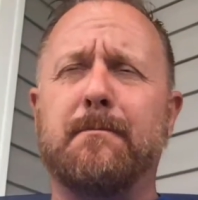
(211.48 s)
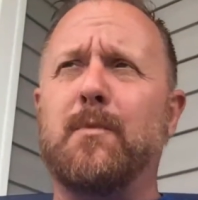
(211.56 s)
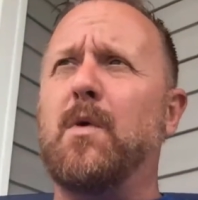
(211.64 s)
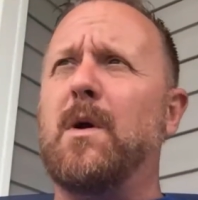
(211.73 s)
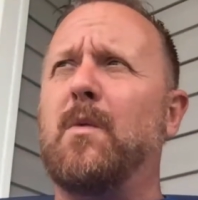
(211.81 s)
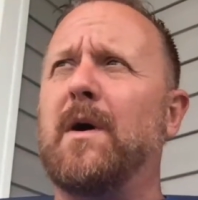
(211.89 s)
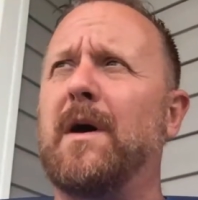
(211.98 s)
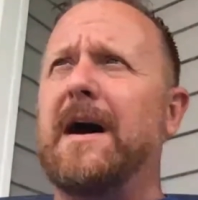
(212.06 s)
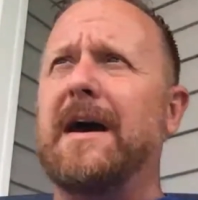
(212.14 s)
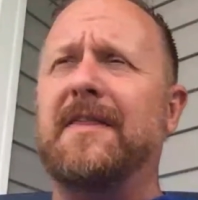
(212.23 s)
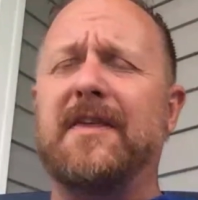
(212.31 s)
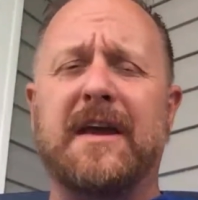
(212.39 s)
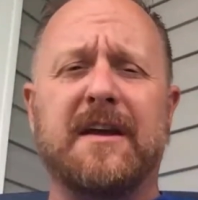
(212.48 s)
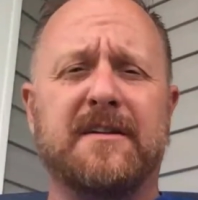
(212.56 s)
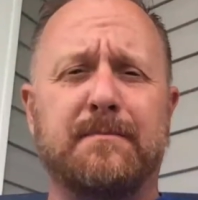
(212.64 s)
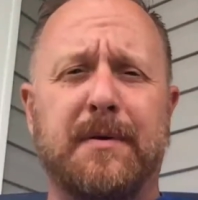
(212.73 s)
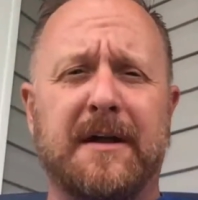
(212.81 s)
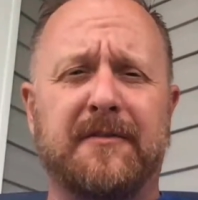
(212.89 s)
what what I think is
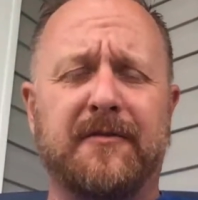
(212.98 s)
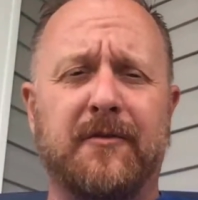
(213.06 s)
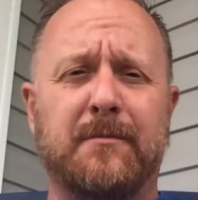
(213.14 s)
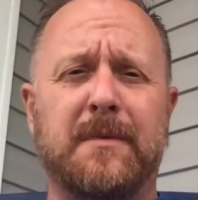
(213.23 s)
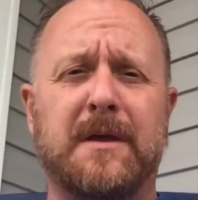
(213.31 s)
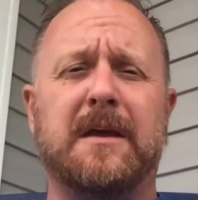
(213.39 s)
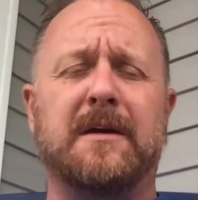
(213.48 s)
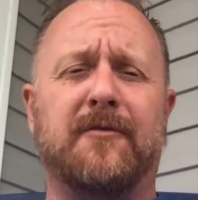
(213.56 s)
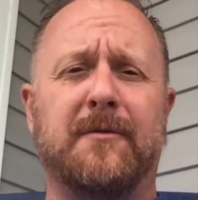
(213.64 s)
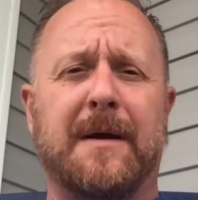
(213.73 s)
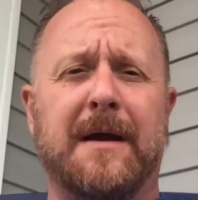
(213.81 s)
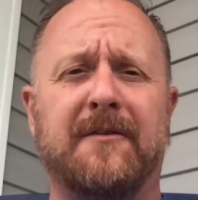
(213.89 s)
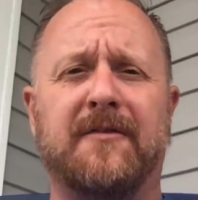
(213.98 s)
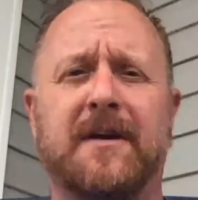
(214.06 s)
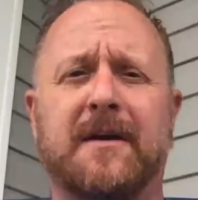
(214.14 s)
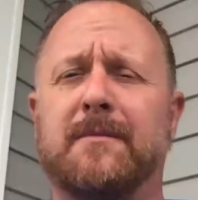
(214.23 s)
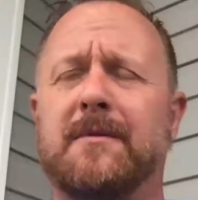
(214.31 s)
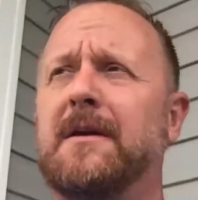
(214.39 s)
best for me and for my
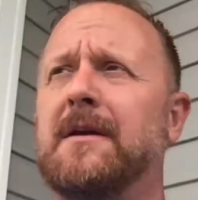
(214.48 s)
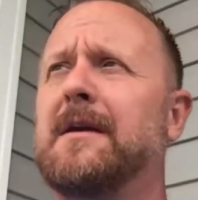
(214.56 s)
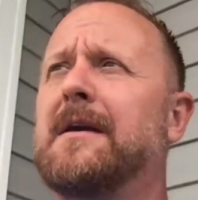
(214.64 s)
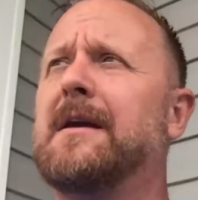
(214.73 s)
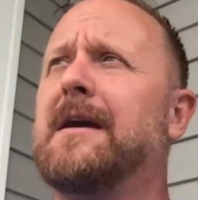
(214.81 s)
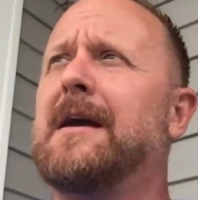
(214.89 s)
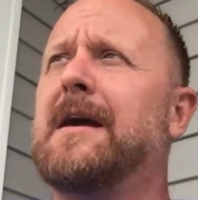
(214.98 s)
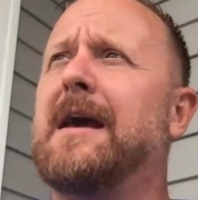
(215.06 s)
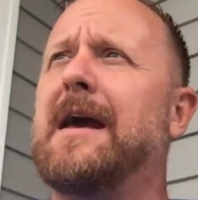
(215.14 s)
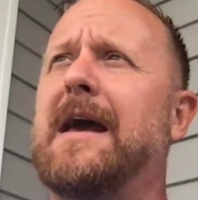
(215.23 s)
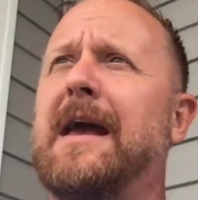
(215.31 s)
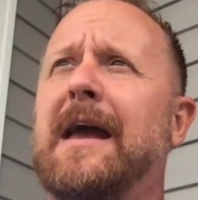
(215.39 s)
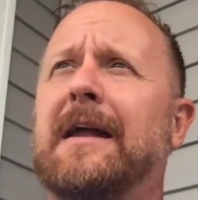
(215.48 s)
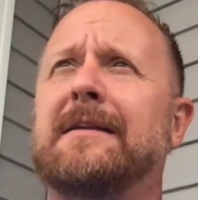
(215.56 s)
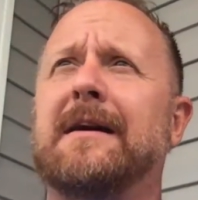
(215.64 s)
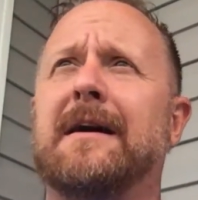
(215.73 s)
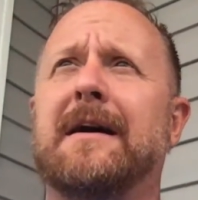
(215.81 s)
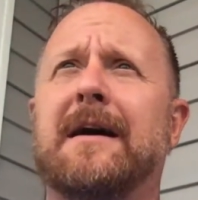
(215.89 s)
family, and.
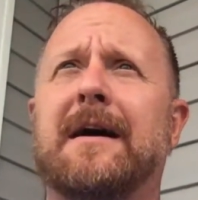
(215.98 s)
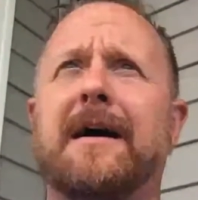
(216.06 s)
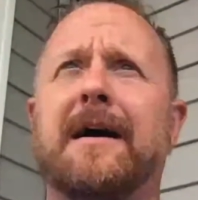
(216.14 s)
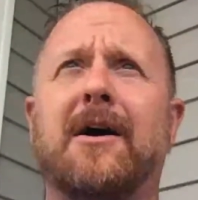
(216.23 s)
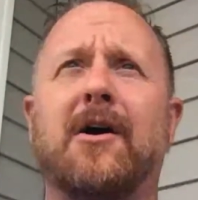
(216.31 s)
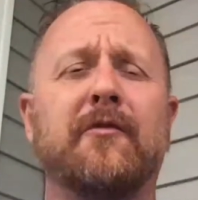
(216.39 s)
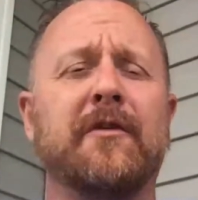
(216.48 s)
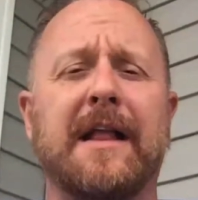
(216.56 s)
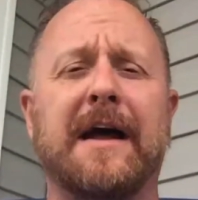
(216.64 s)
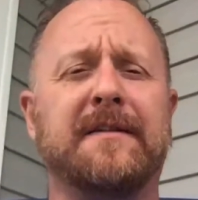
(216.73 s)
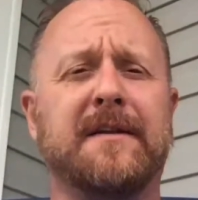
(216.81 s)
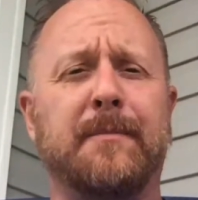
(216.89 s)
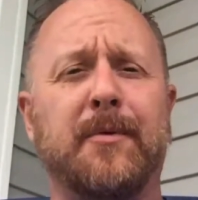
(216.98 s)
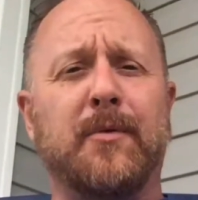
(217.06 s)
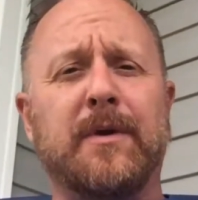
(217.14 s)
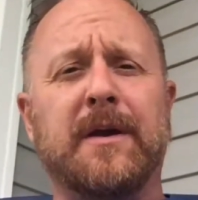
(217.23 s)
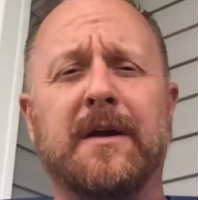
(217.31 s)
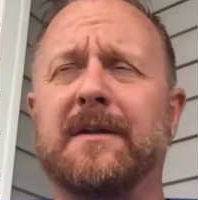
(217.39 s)
Uh, over the last couple of
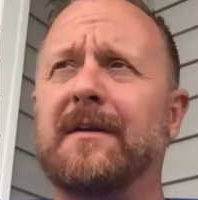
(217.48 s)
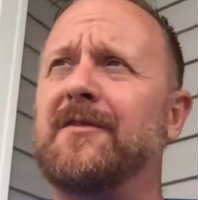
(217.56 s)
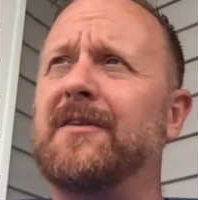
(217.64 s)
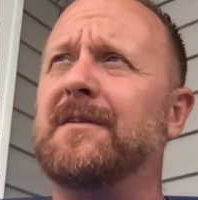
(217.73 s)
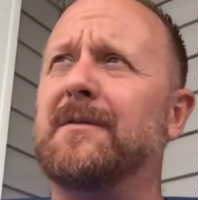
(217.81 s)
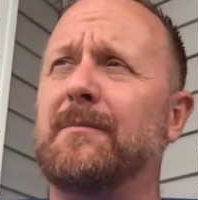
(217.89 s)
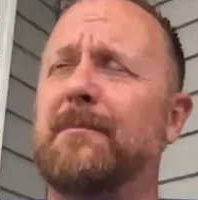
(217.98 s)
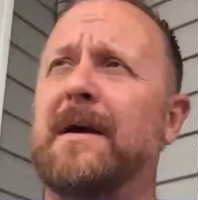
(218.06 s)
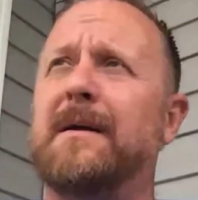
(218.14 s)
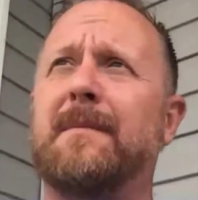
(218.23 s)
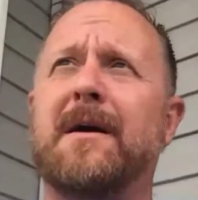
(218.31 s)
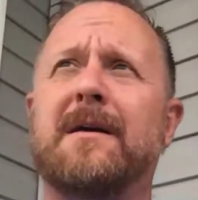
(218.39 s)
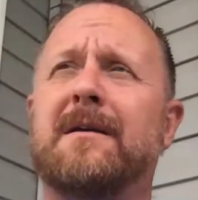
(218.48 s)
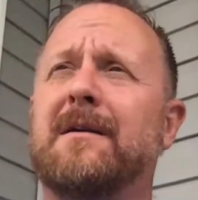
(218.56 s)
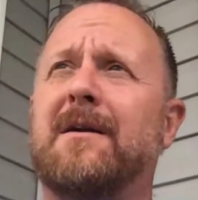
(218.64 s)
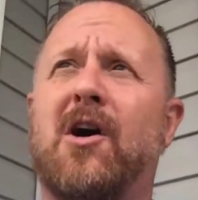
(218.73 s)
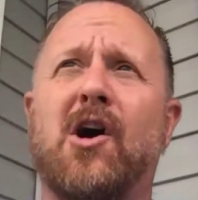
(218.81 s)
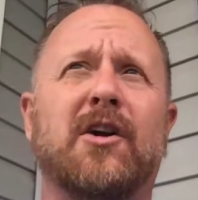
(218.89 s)
weeks, I've just my my
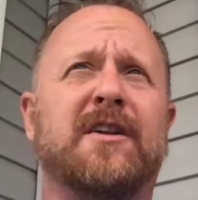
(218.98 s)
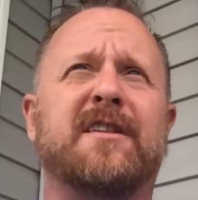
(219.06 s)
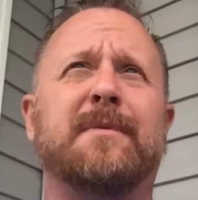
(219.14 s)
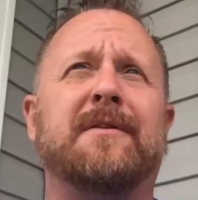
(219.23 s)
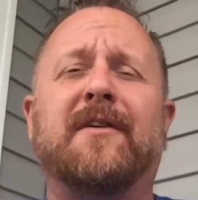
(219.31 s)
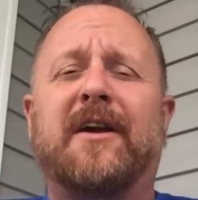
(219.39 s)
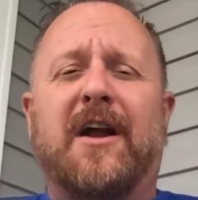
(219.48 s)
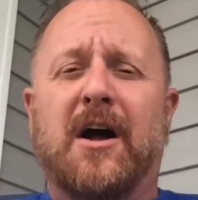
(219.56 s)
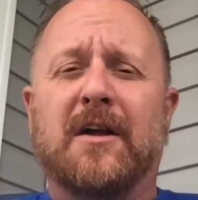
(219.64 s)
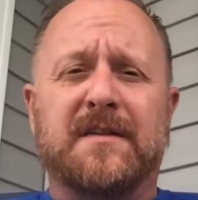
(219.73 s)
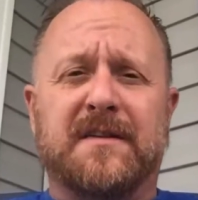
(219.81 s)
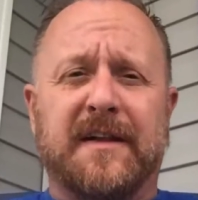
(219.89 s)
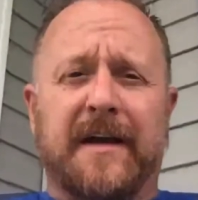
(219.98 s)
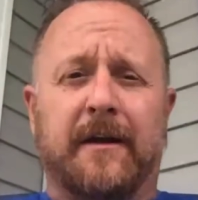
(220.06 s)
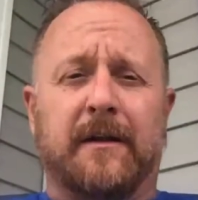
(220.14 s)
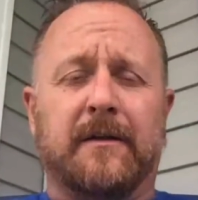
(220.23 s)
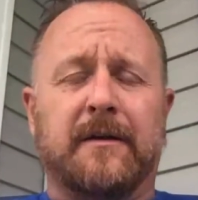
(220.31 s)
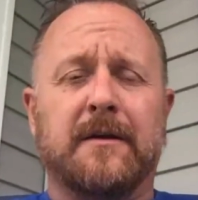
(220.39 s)
heart has been very
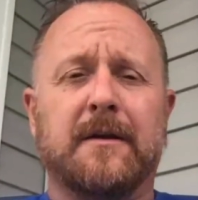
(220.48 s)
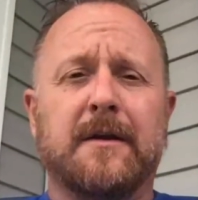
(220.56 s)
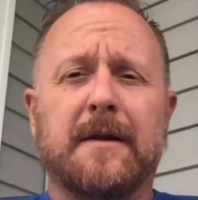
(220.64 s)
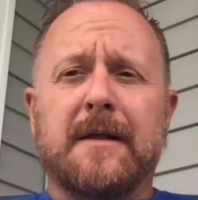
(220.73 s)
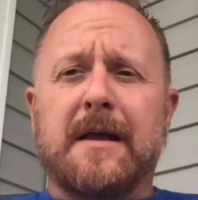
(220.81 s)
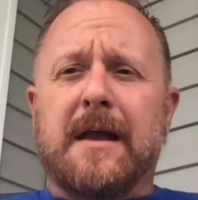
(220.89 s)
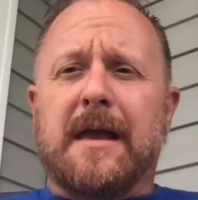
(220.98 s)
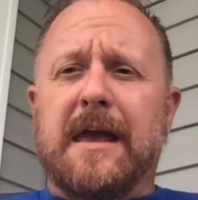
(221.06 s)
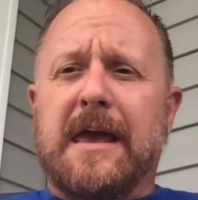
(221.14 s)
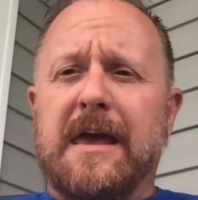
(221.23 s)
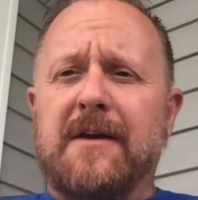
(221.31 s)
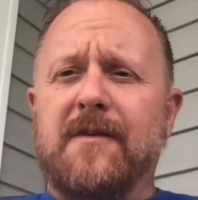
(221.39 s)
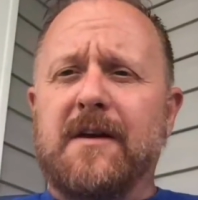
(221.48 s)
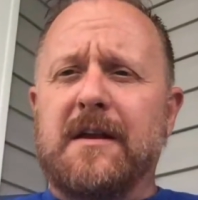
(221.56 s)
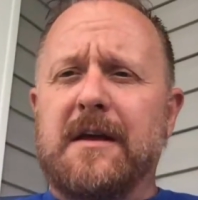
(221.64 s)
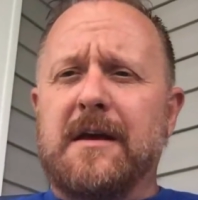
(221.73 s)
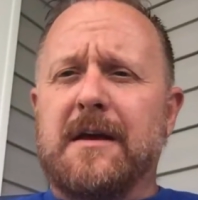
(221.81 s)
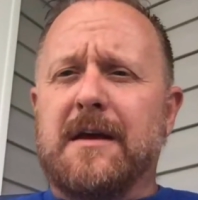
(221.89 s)
unsettled,
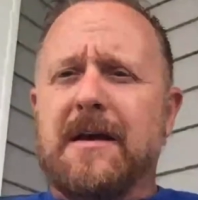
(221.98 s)
even